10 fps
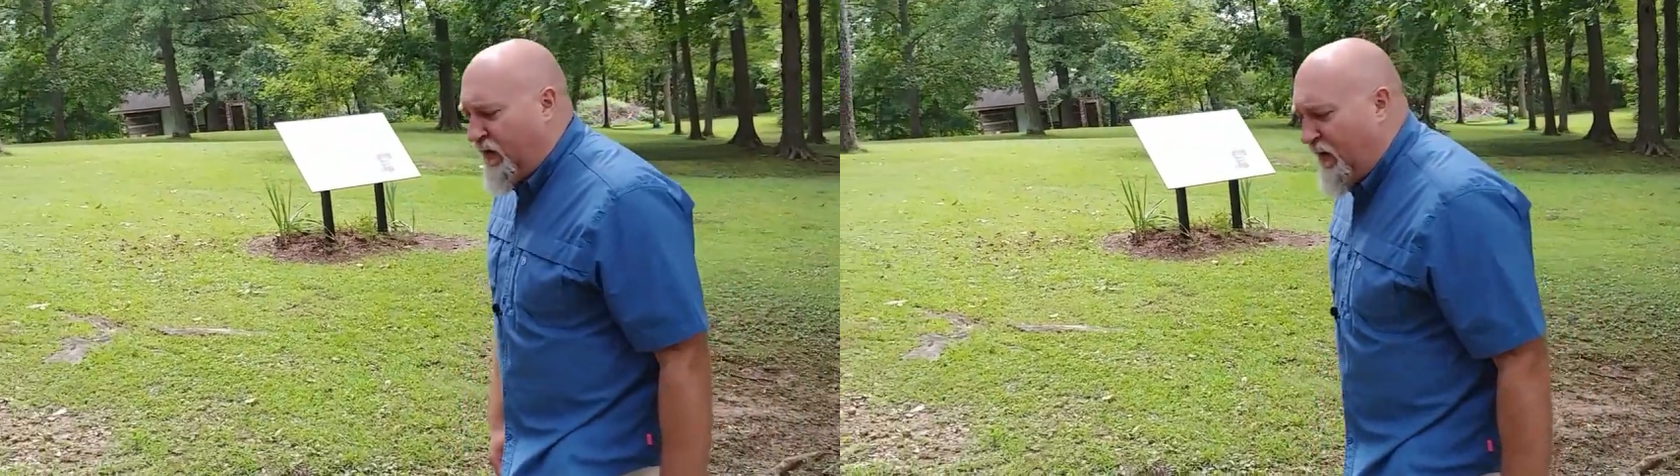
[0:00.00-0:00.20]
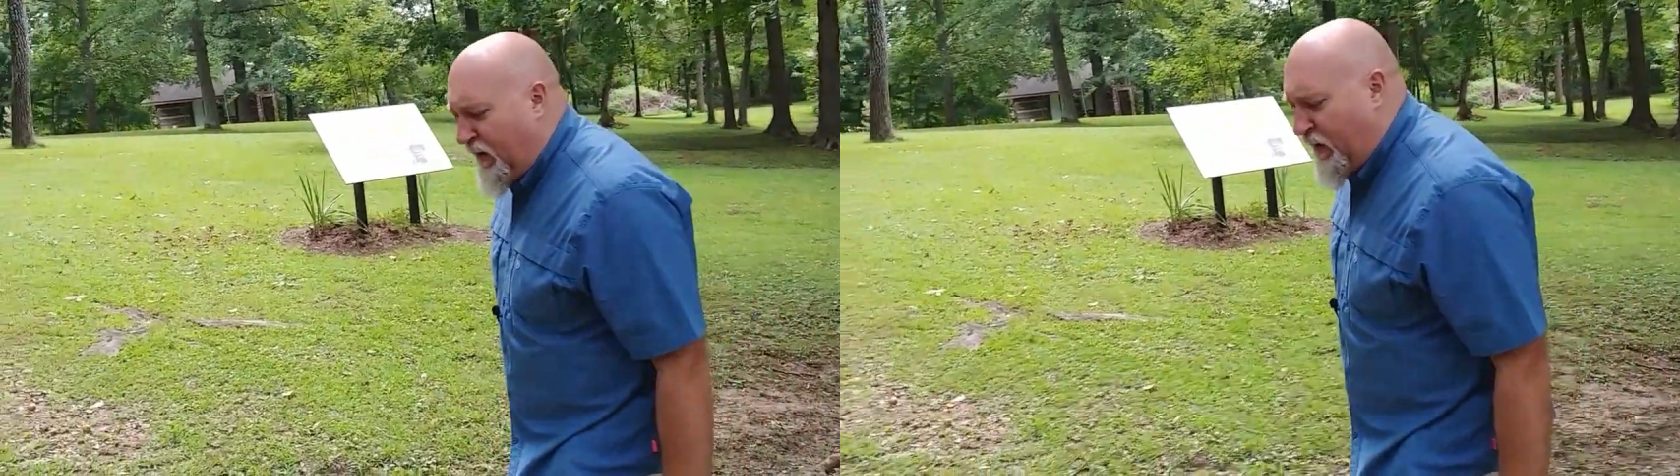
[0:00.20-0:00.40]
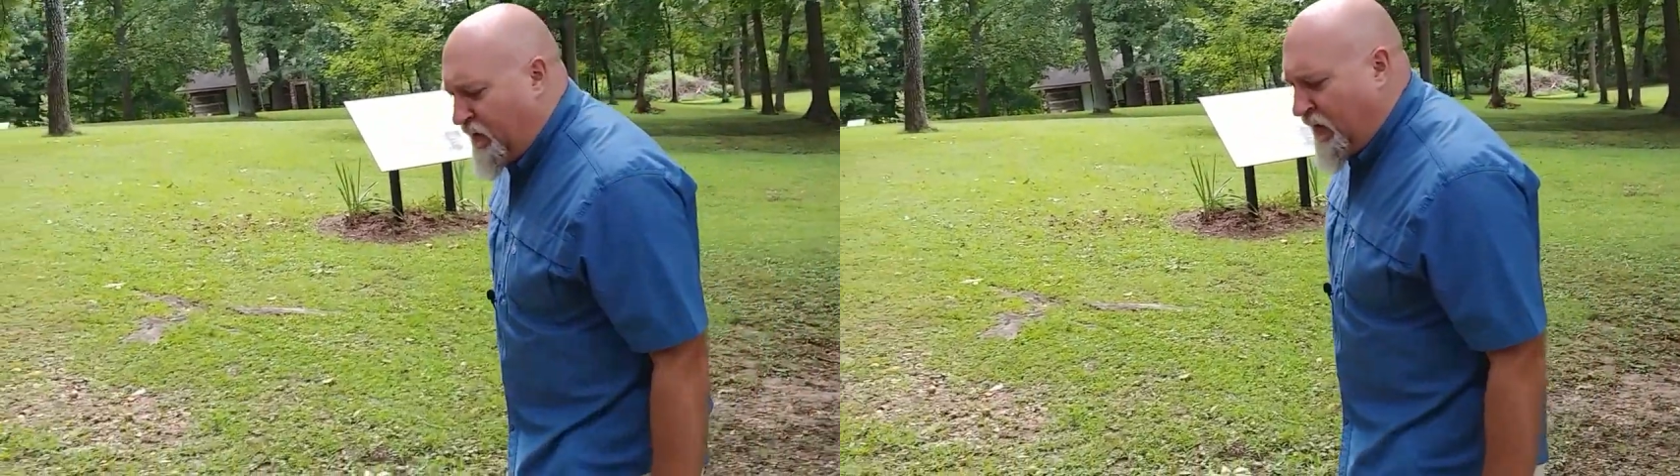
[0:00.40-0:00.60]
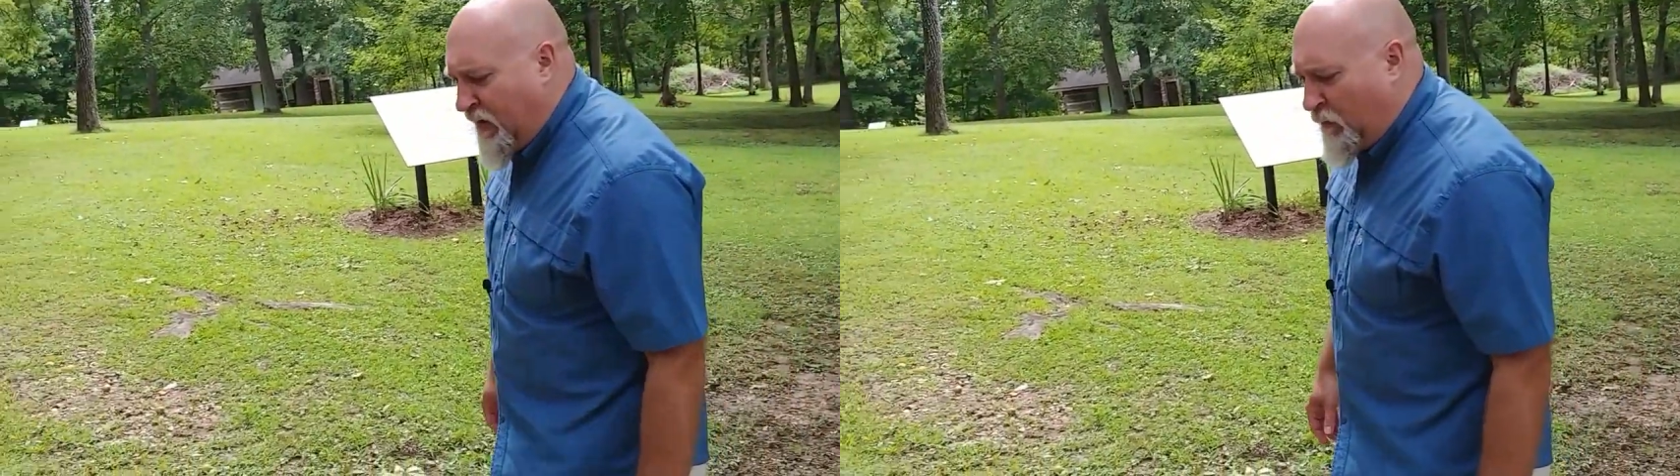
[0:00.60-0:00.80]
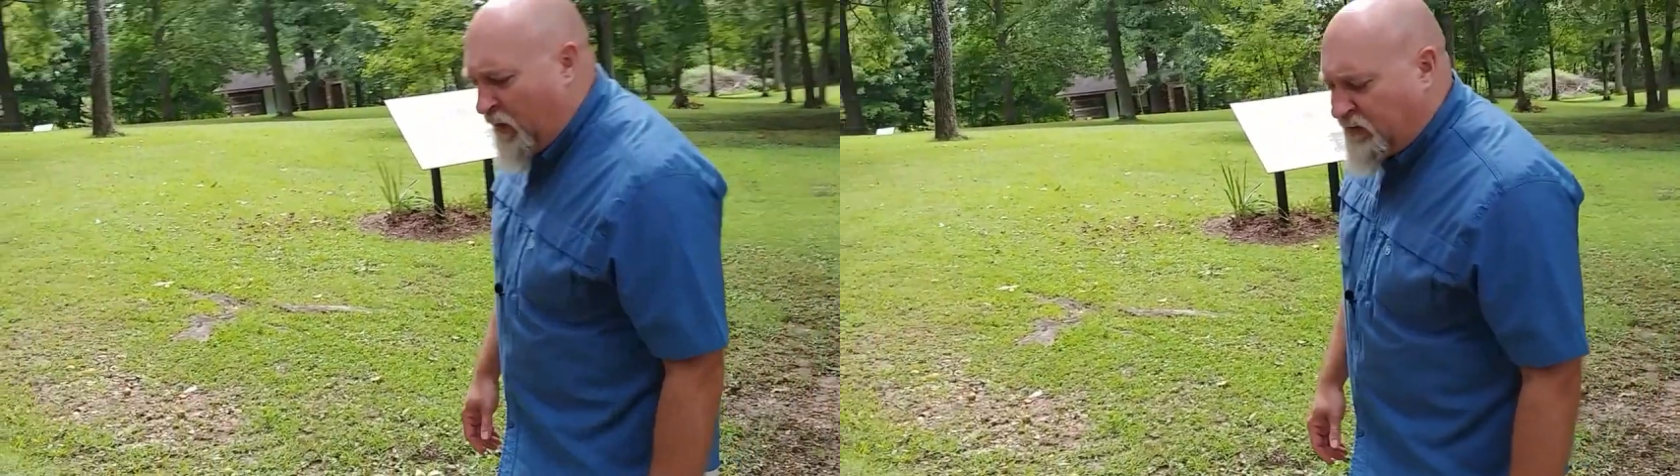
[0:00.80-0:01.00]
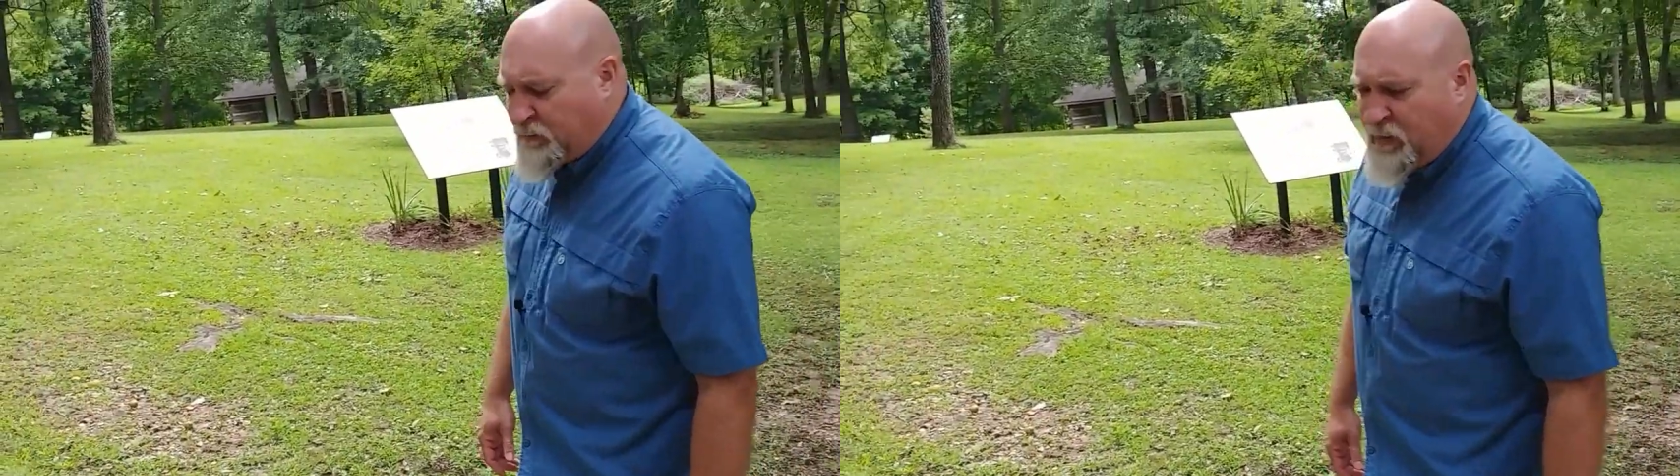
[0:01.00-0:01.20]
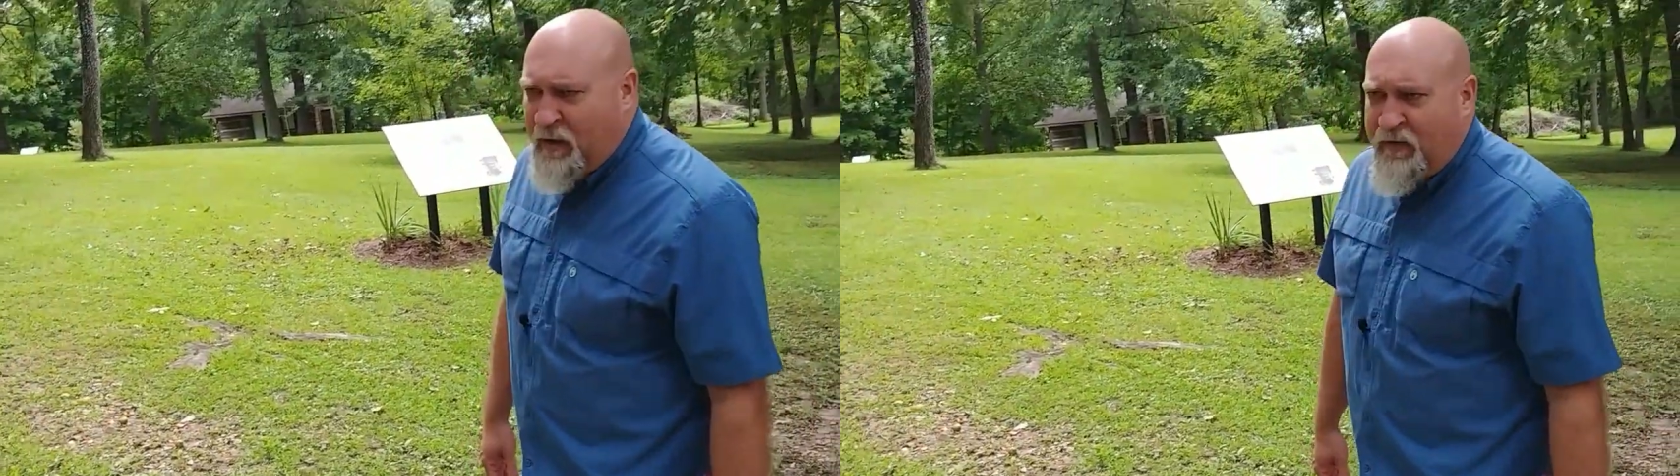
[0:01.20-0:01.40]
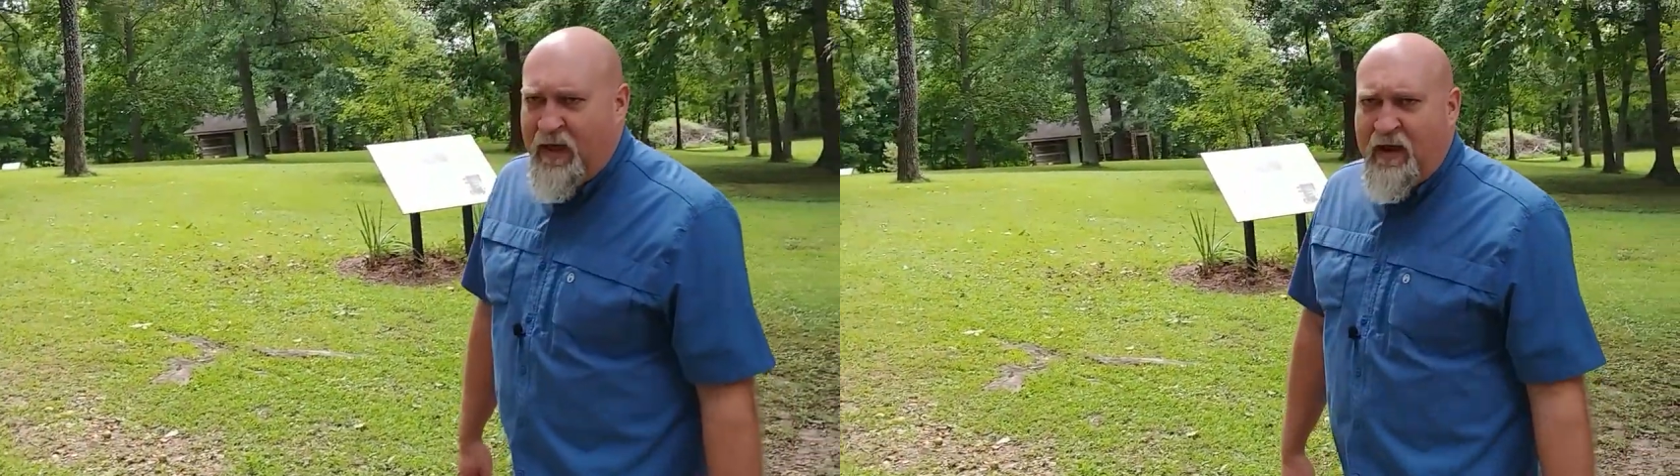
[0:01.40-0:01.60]
And what is meant
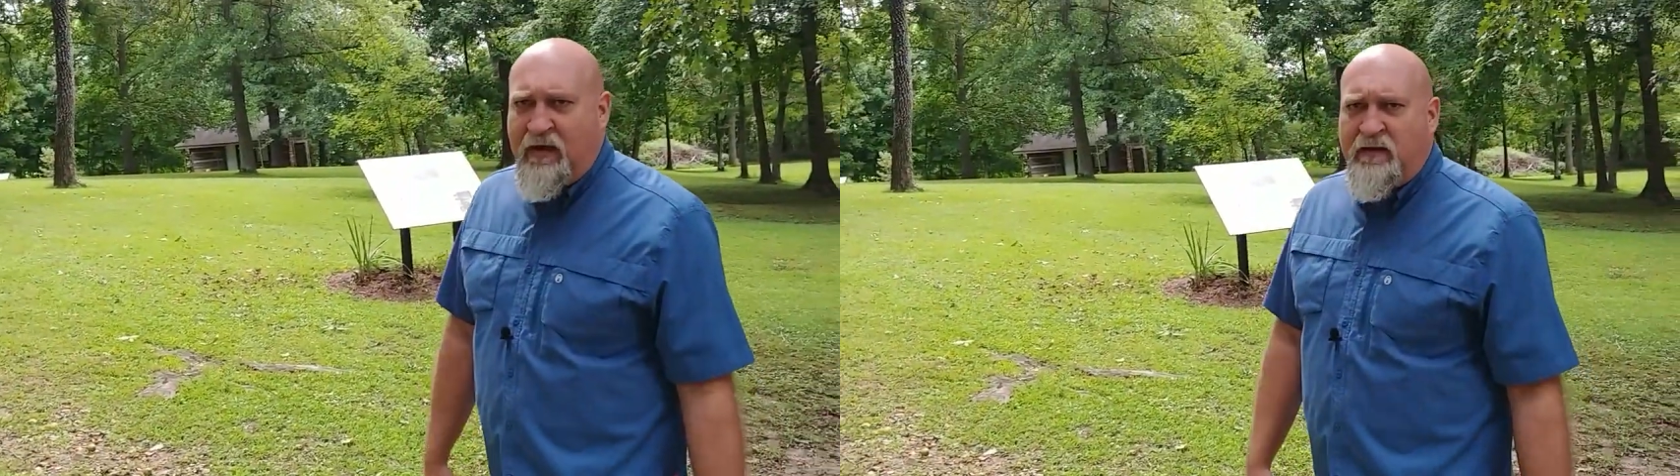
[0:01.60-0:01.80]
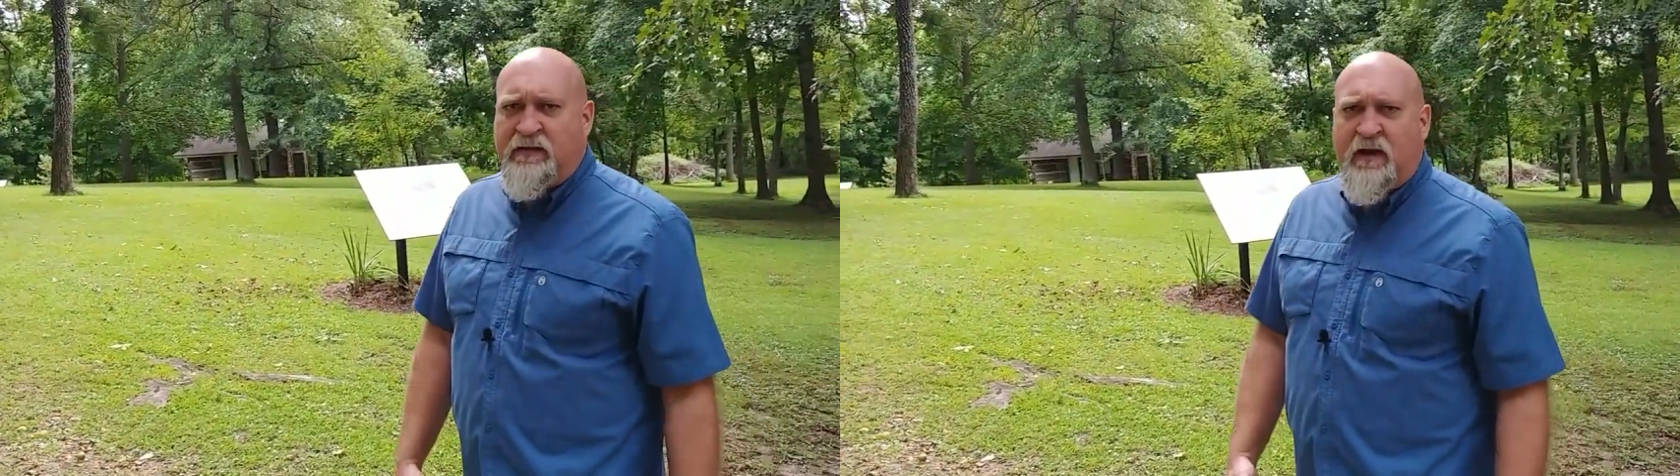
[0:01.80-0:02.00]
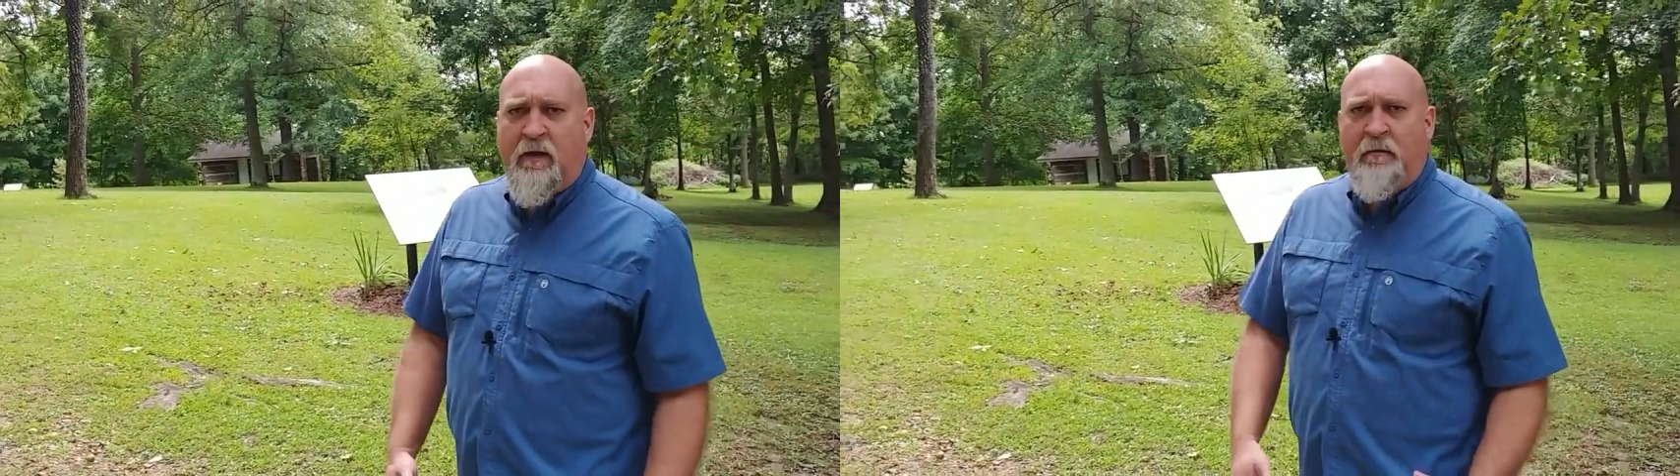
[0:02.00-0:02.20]
by that is